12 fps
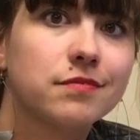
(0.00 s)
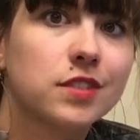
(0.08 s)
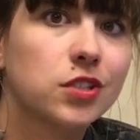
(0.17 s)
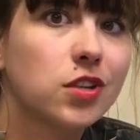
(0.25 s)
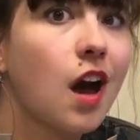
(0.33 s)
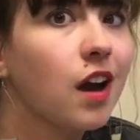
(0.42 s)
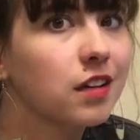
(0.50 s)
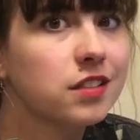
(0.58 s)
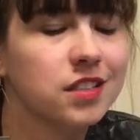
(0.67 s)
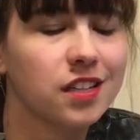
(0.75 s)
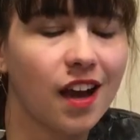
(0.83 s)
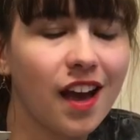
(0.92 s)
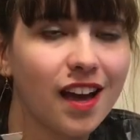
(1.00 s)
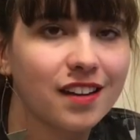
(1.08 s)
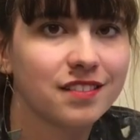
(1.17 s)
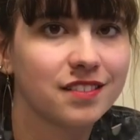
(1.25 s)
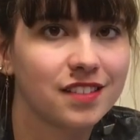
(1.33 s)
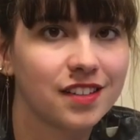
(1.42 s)
to talk to God,
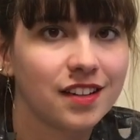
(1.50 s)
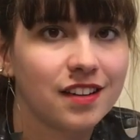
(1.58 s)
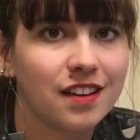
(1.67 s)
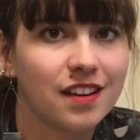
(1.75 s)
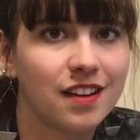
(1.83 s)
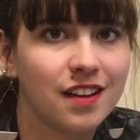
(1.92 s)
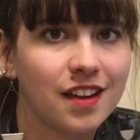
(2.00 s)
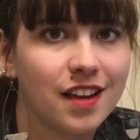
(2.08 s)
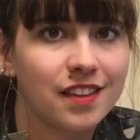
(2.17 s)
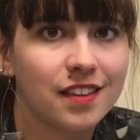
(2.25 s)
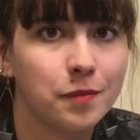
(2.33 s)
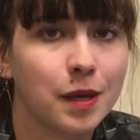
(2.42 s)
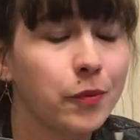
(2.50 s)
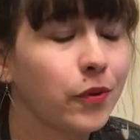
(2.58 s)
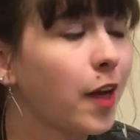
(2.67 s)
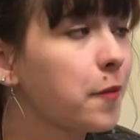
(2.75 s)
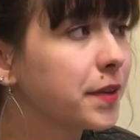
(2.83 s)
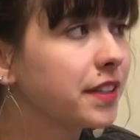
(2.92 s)
people
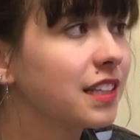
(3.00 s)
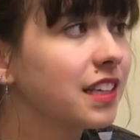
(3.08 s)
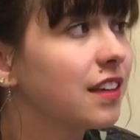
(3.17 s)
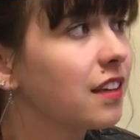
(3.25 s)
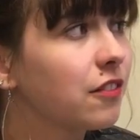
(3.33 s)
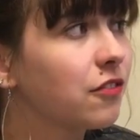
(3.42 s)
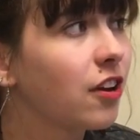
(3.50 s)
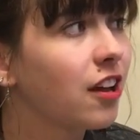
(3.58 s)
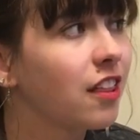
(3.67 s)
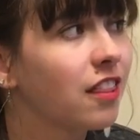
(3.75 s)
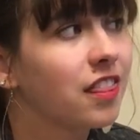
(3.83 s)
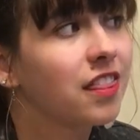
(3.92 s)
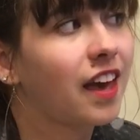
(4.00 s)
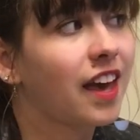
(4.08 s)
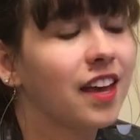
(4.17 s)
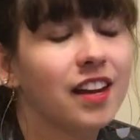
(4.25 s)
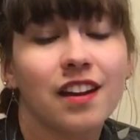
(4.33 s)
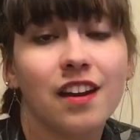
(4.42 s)
that believe
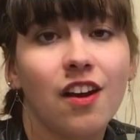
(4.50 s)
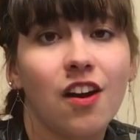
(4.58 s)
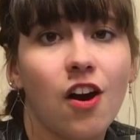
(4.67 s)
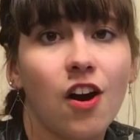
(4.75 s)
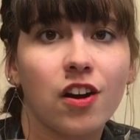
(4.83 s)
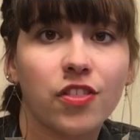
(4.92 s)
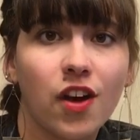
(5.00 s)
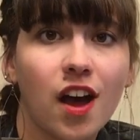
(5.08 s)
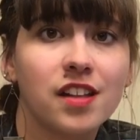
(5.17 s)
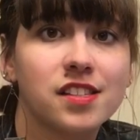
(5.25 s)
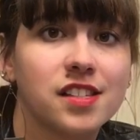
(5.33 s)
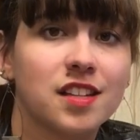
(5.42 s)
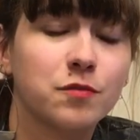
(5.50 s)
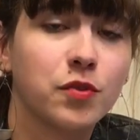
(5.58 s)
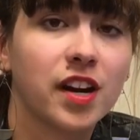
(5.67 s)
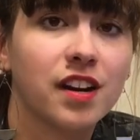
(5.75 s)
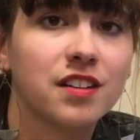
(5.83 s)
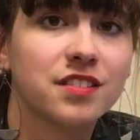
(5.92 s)
that our thoughts and
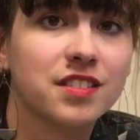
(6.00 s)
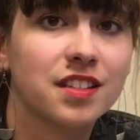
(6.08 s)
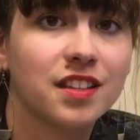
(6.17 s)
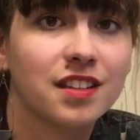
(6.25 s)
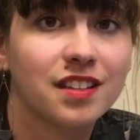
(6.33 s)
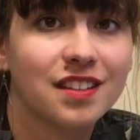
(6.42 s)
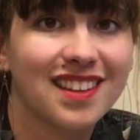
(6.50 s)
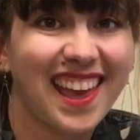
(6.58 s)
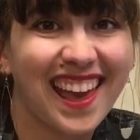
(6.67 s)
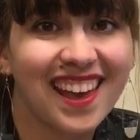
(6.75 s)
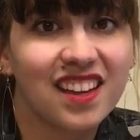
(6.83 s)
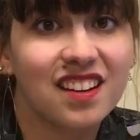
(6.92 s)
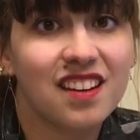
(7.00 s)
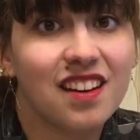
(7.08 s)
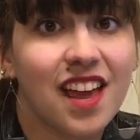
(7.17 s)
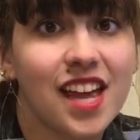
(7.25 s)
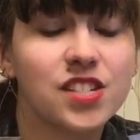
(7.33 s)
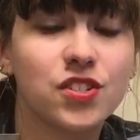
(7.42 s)
prayers can
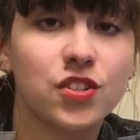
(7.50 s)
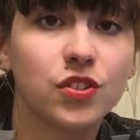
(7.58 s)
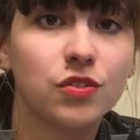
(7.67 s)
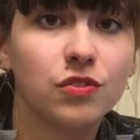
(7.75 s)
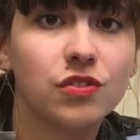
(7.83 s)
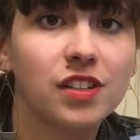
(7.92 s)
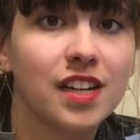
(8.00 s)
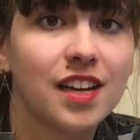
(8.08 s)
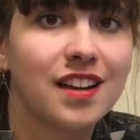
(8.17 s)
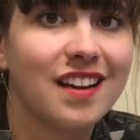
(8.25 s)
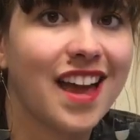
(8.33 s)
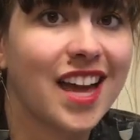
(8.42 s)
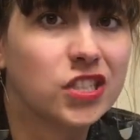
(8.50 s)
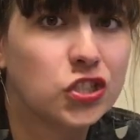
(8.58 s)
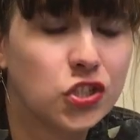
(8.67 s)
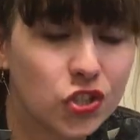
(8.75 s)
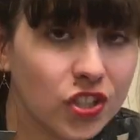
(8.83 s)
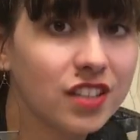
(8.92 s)
and do and
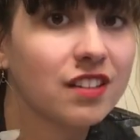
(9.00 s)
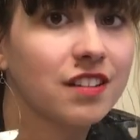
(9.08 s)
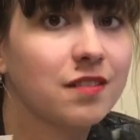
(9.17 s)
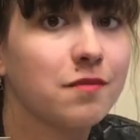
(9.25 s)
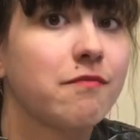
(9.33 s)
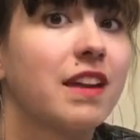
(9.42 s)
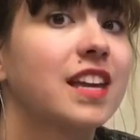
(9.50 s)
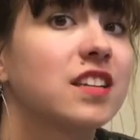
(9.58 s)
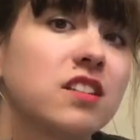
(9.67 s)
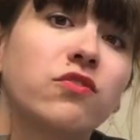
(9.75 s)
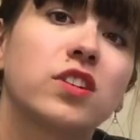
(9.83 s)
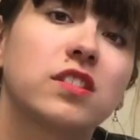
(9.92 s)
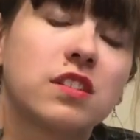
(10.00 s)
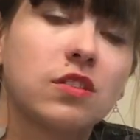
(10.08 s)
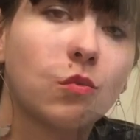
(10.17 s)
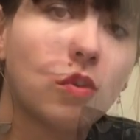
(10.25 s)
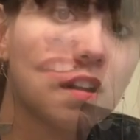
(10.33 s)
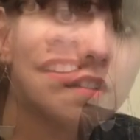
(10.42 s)
should make a difference in
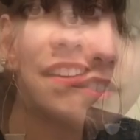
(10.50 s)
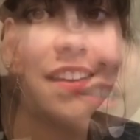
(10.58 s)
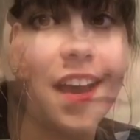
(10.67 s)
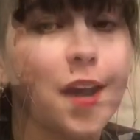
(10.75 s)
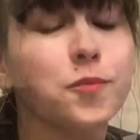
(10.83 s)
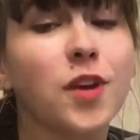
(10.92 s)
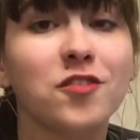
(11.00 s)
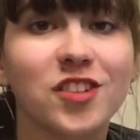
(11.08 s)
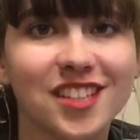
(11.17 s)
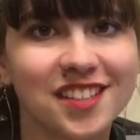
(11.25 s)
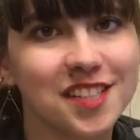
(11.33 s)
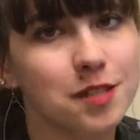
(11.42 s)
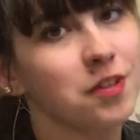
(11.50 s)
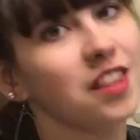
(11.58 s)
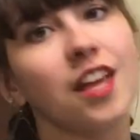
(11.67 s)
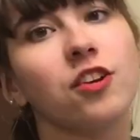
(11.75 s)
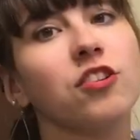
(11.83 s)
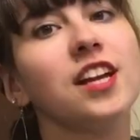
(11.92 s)
the world? I'm Reverend Elizabeth
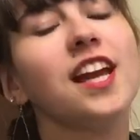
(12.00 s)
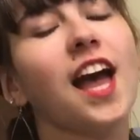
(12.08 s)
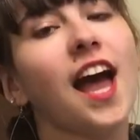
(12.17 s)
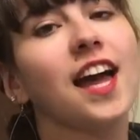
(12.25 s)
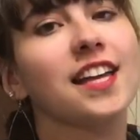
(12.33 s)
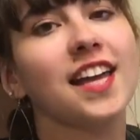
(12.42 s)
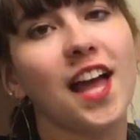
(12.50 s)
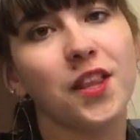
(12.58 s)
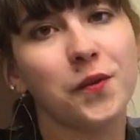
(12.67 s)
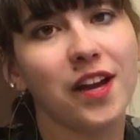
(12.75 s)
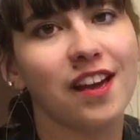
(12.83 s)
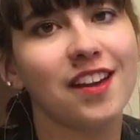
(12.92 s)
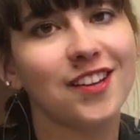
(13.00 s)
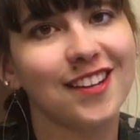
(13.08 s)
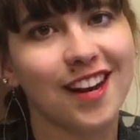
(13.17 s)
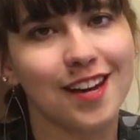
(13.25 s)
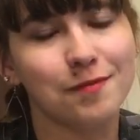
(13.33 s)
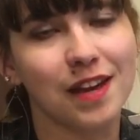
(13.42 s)
Henry at Galloway
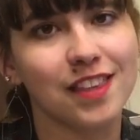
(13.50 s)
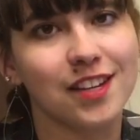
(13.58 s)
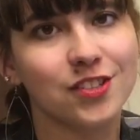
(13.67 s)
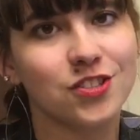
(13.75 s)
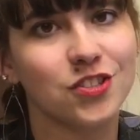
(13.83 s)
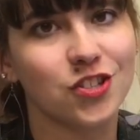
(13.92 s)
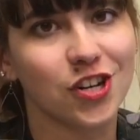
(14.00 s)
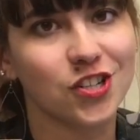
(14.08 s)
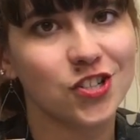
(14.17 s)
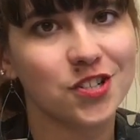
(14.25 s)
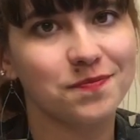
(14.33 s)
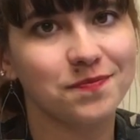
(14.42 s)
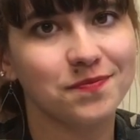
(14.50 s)
United Methodist Church.